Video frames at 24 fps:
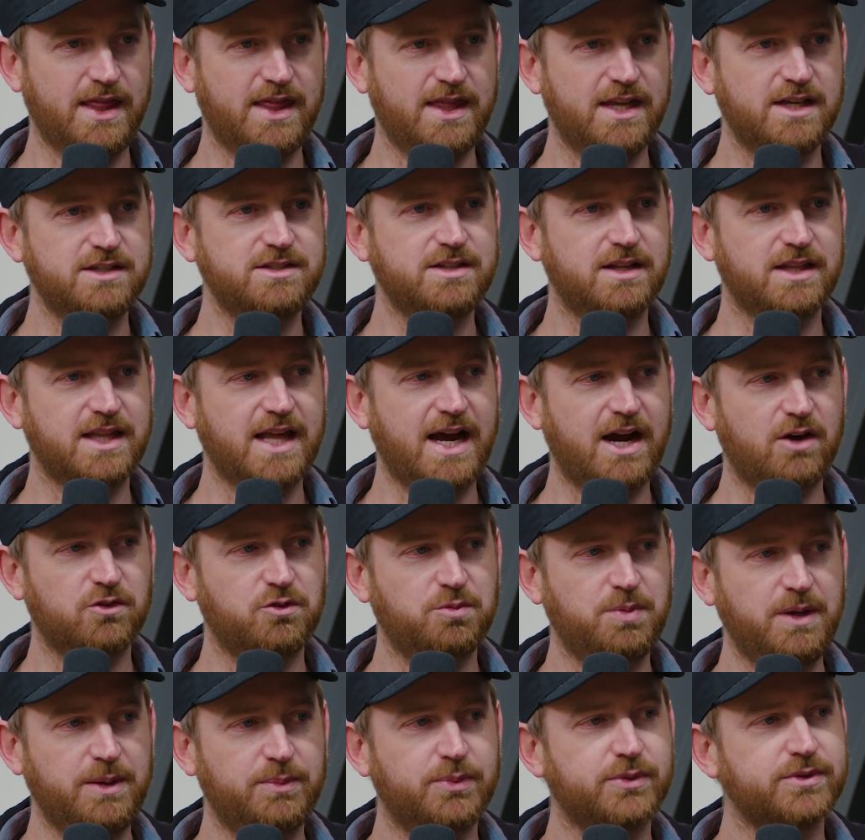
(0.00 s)
this
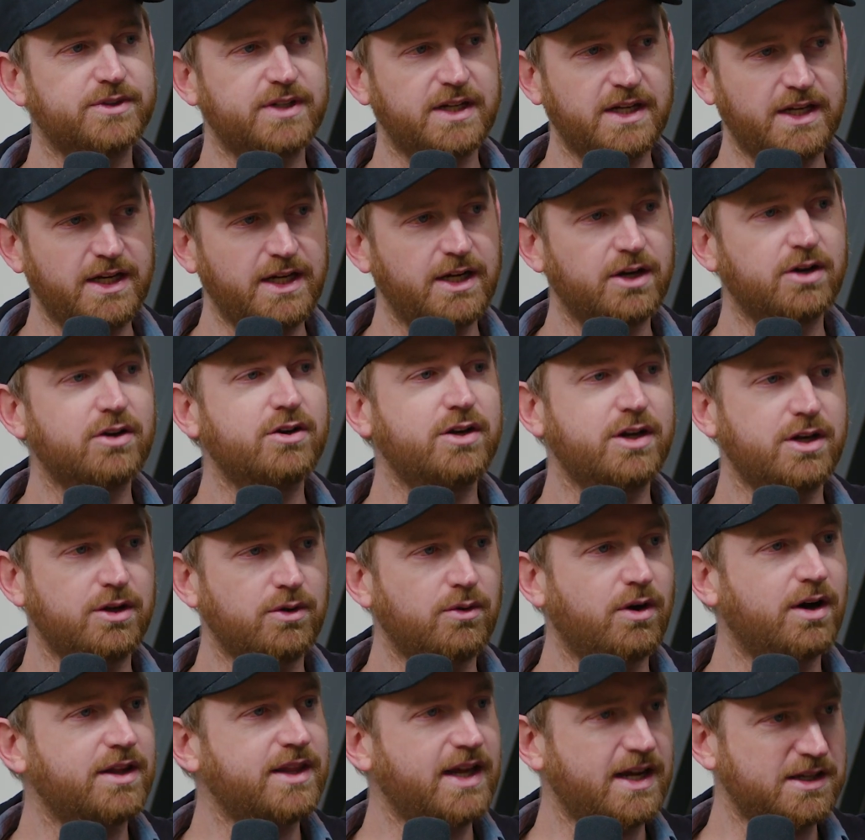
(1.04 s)
allows people to hear
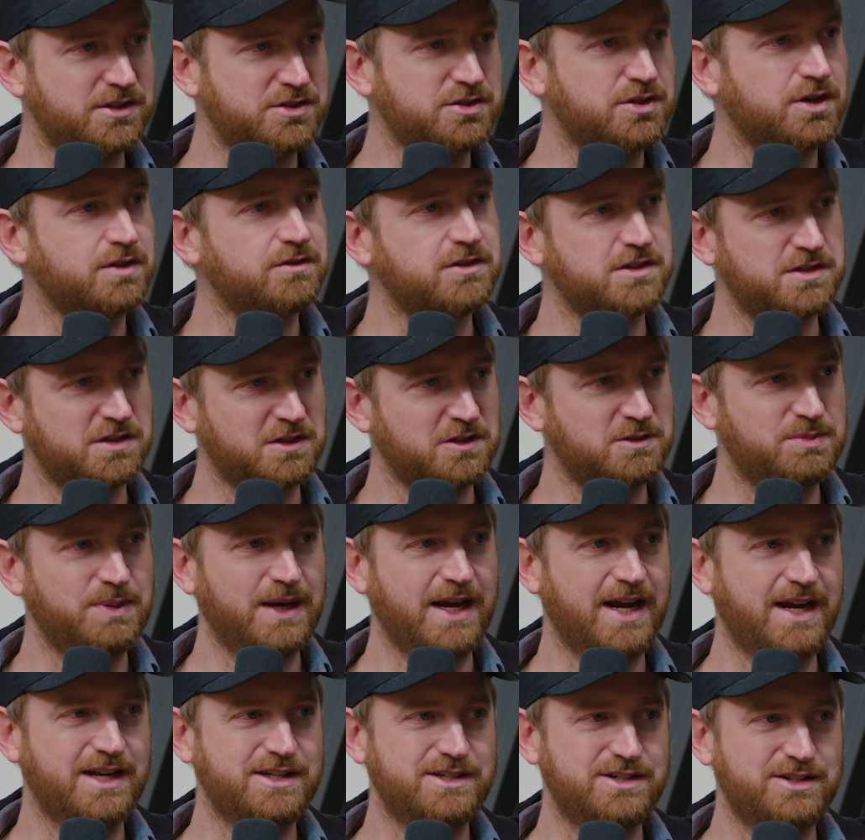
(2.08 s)
you on that services
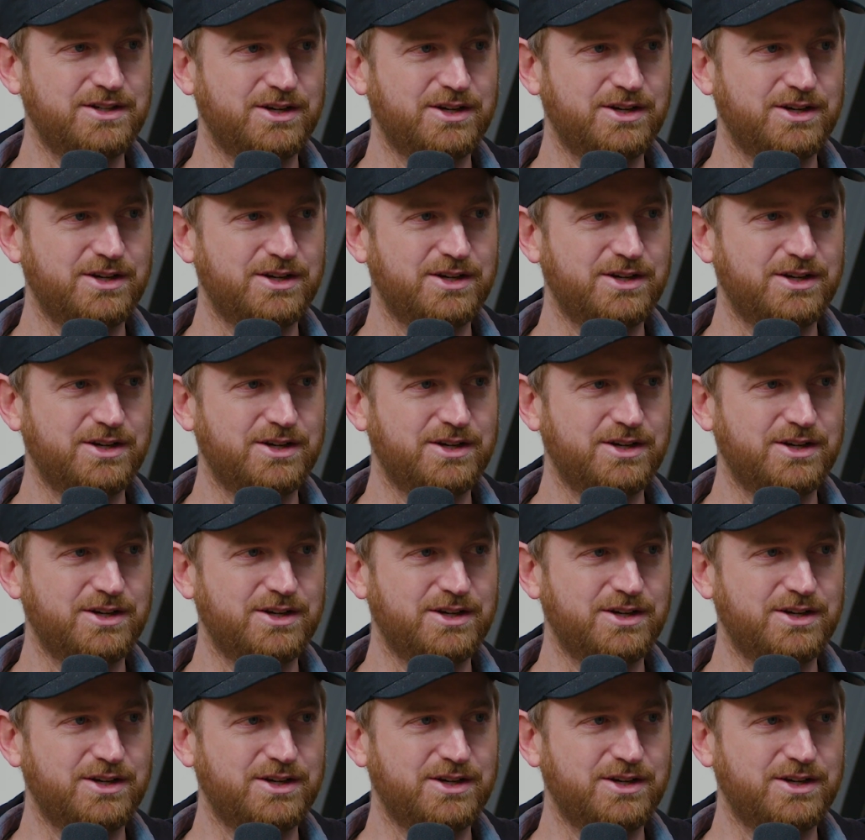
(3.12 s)
page,